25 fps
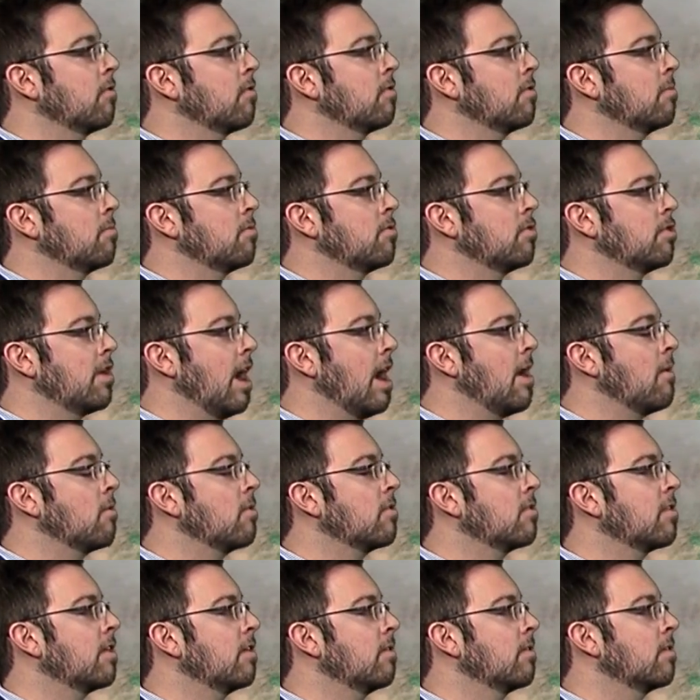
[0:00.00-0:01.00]
for some
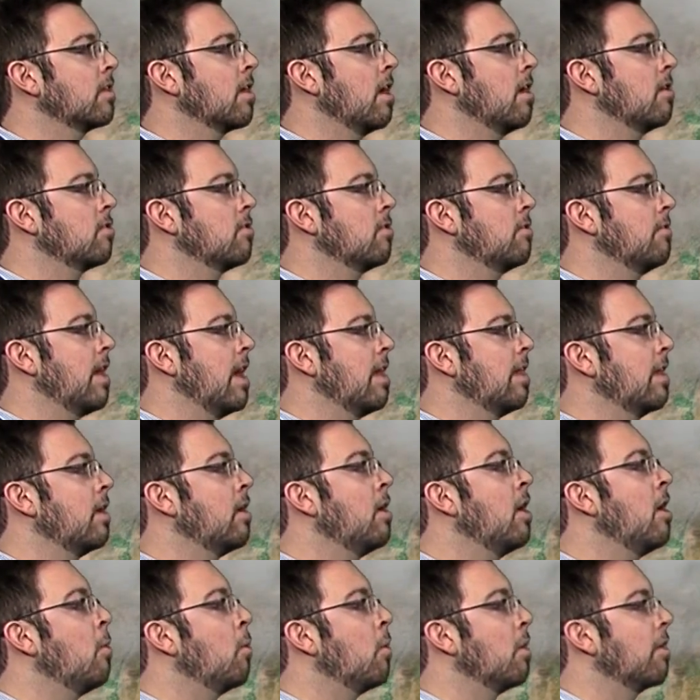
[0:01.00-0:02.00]
showers here in the Concho Valley
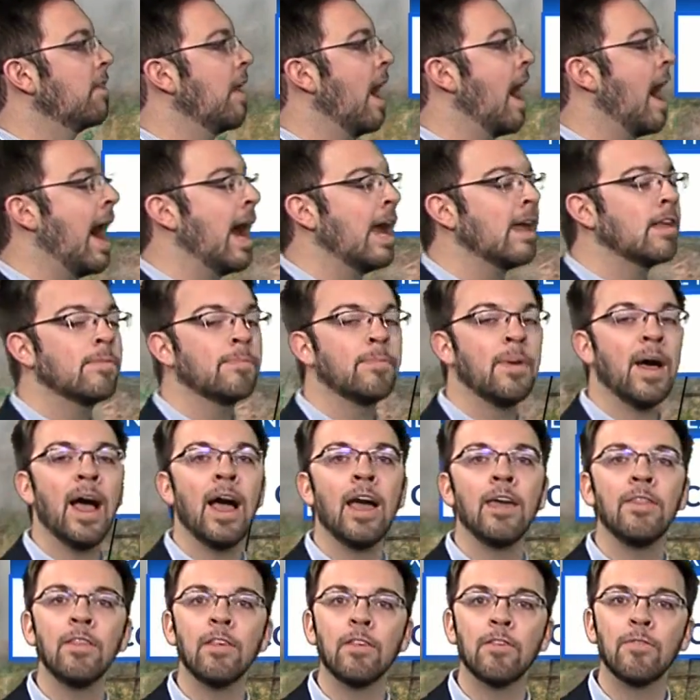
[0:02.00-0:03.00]
with highs
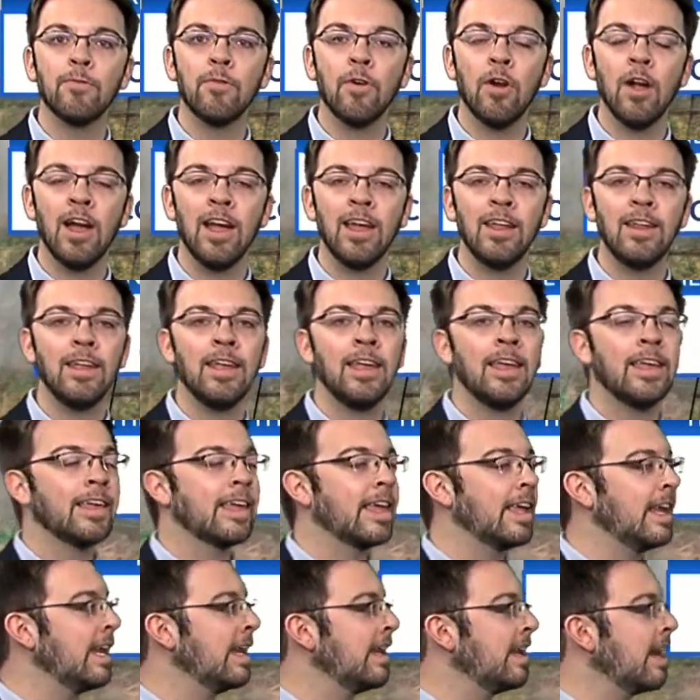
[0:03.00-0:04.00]
behind this front
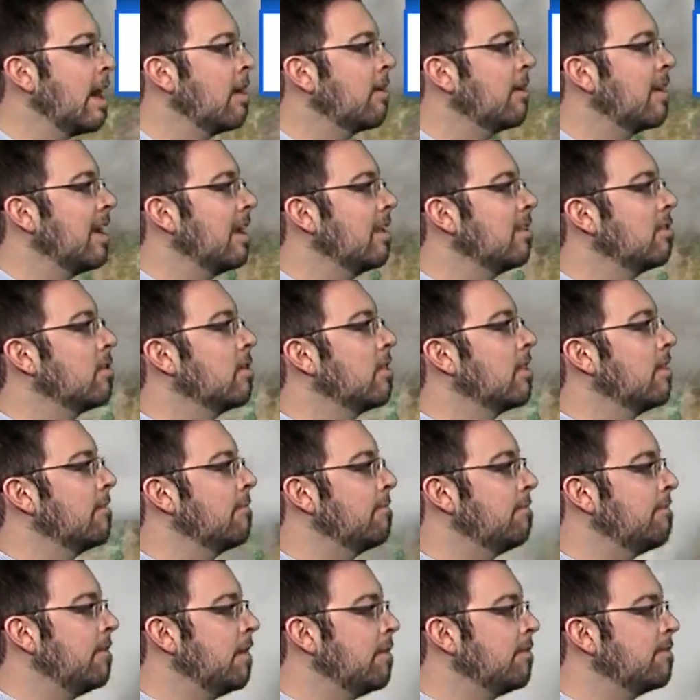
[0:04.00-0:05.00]
getting down into the
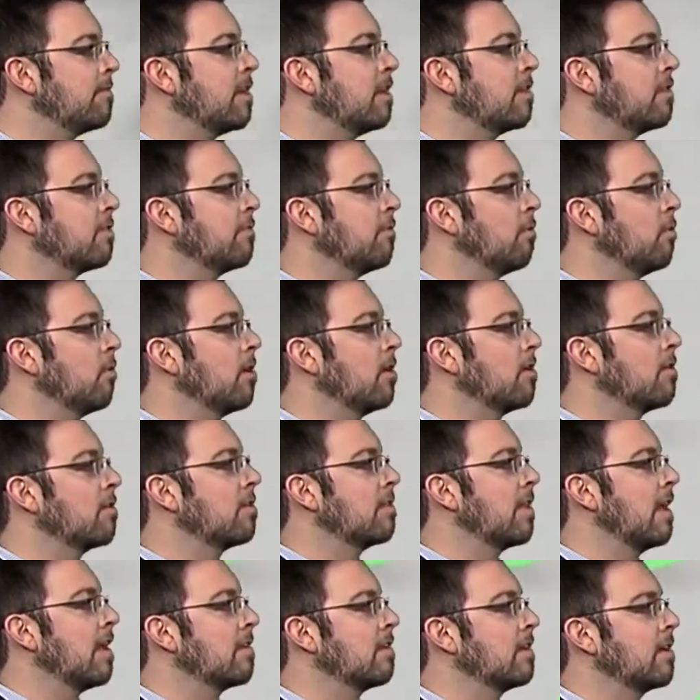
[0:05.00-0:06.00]
50s for us.
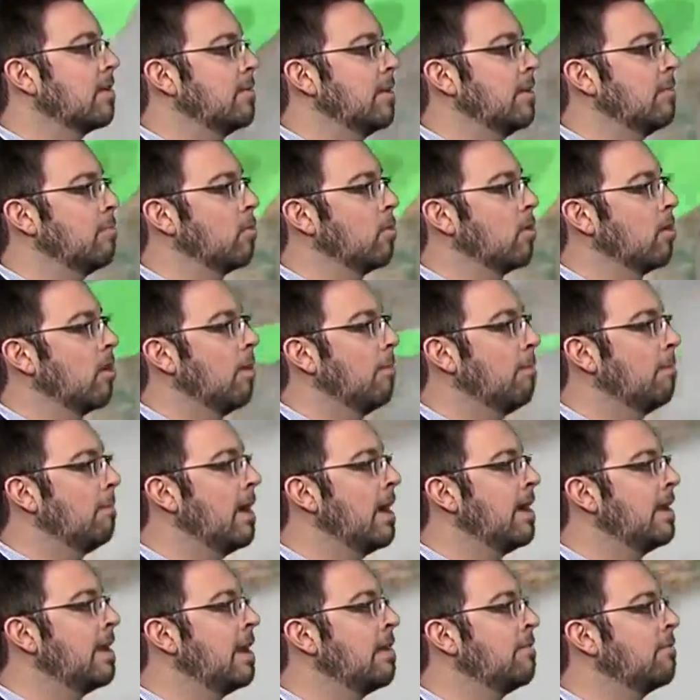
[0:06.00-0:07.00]
That's going to be more on
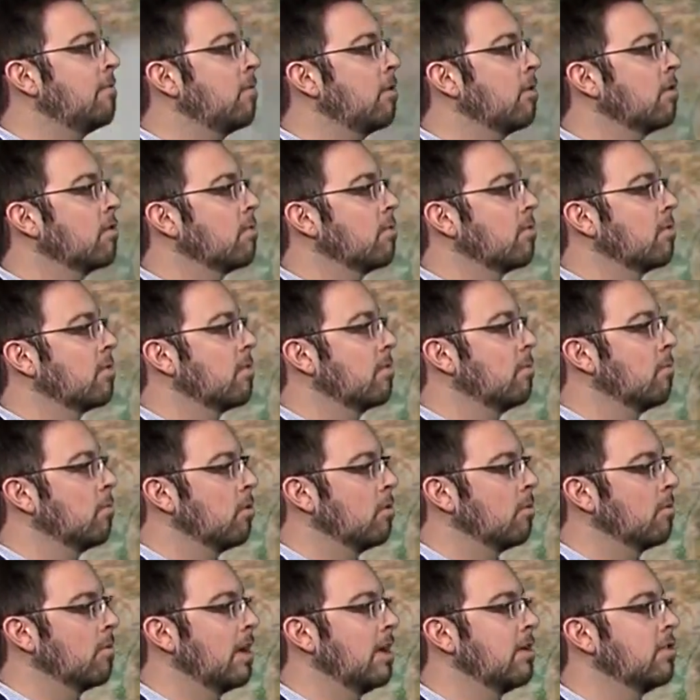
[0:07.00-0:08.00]
Monday for us with some
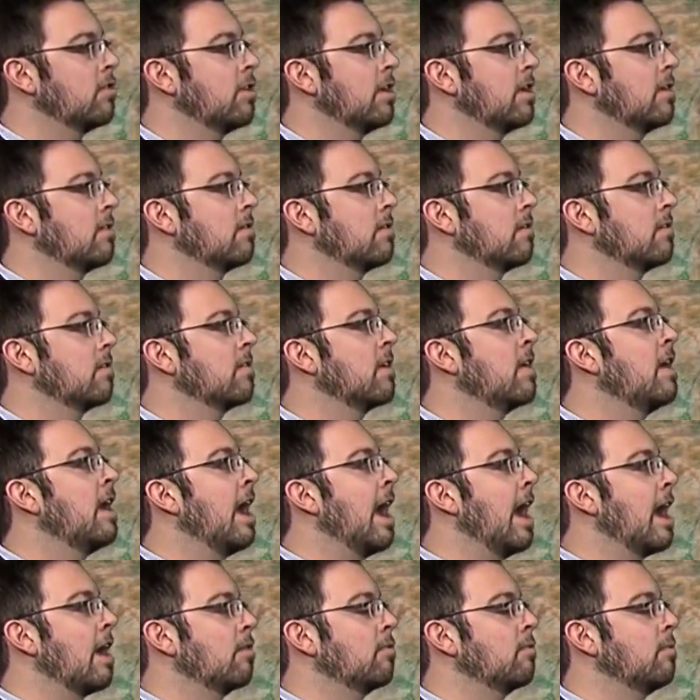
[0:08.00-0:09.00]
more rain chances
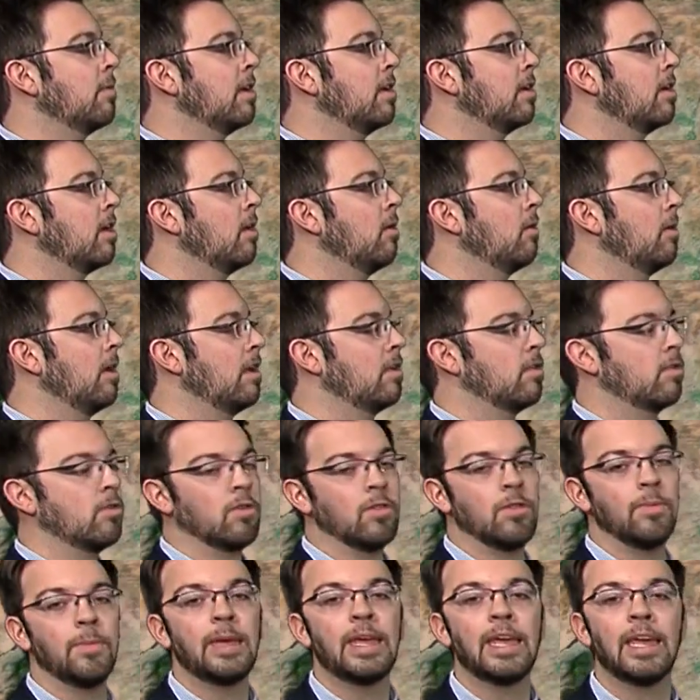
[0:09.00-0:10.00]
as we go
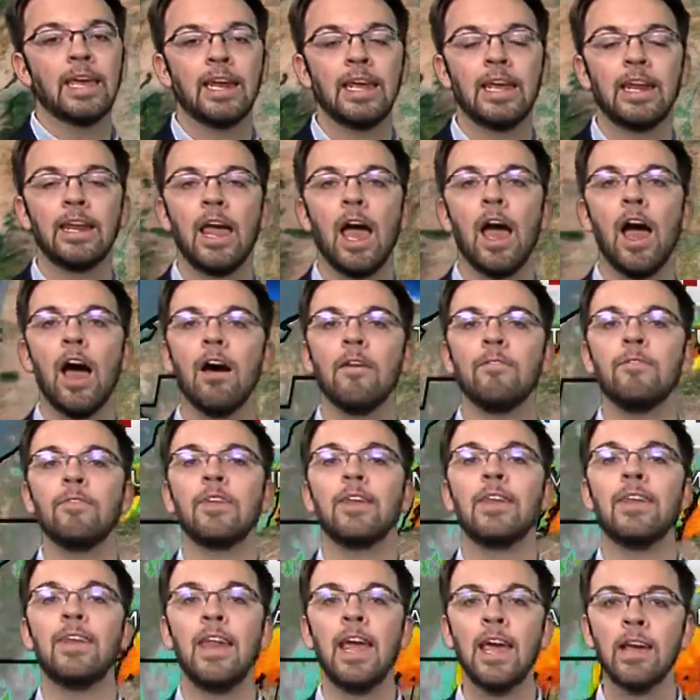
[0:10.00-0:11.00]
into the beginning of
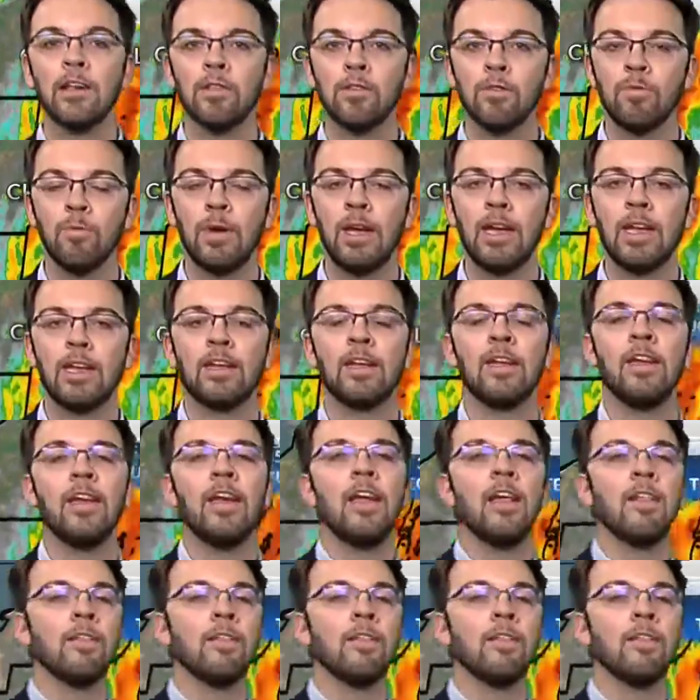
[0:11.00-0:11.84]
next week.